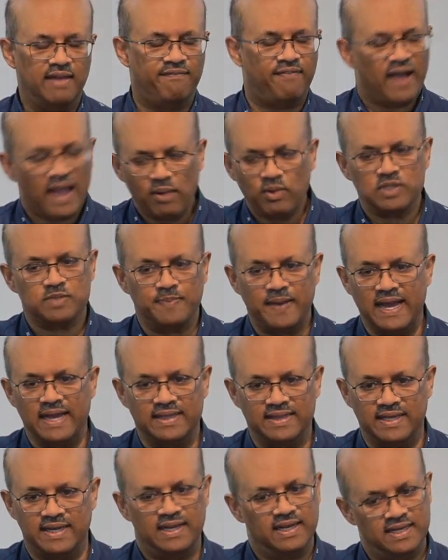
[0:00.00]
if I was
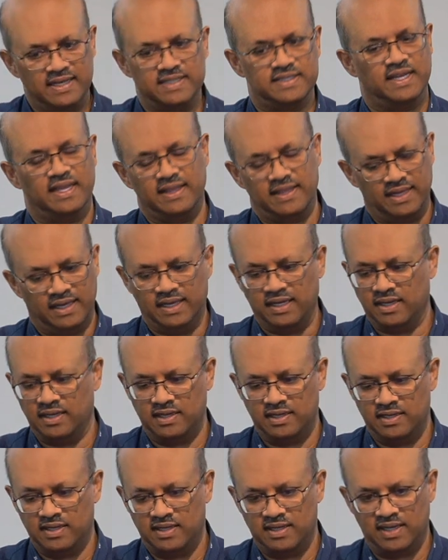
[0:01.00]
back then, at least I think,
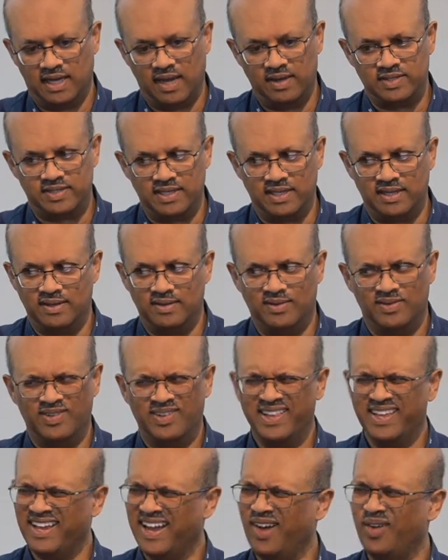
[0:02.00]
I would think,
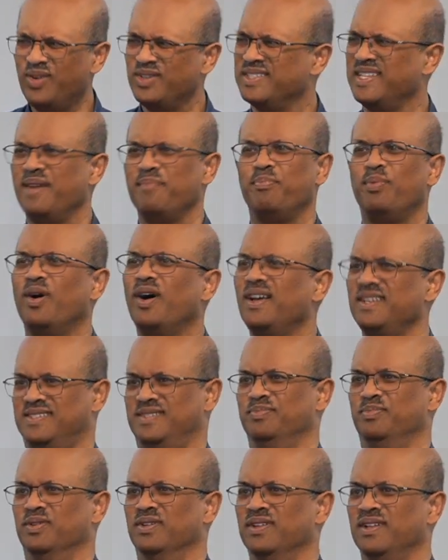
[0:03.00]
like, how is that
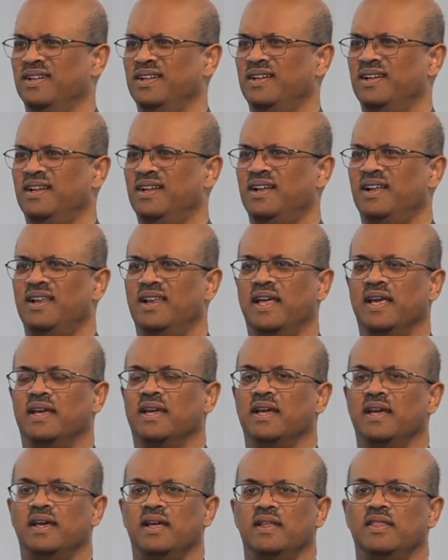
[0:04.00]
possible?
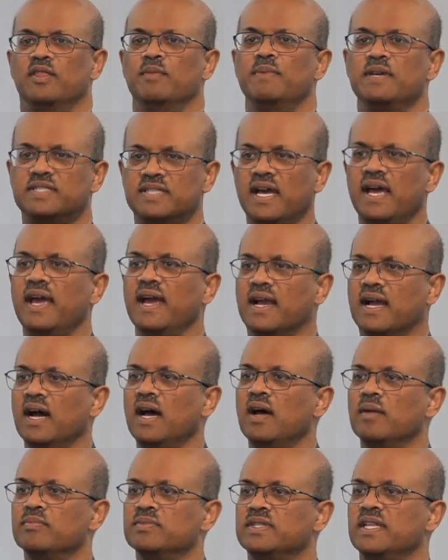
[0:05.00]
Like, the Messiah
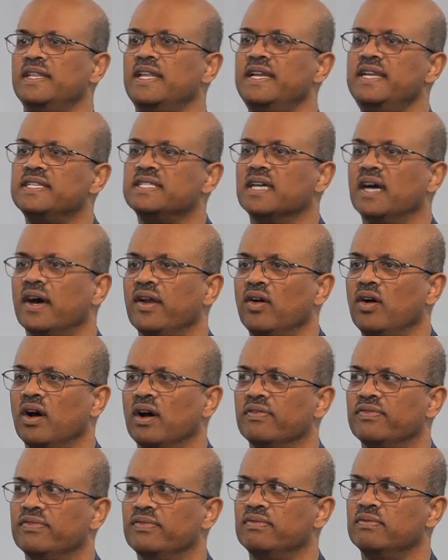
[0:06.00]
comes and then he's cut
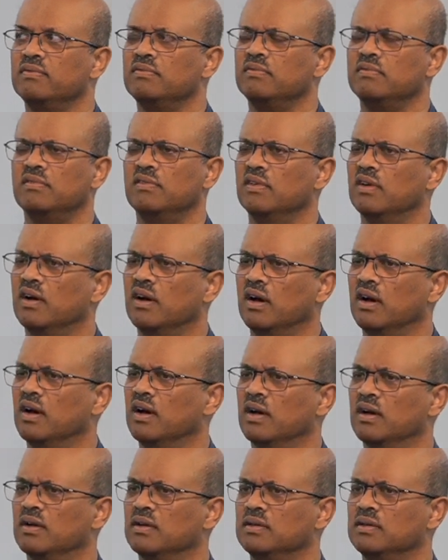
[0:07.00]
off. Uh,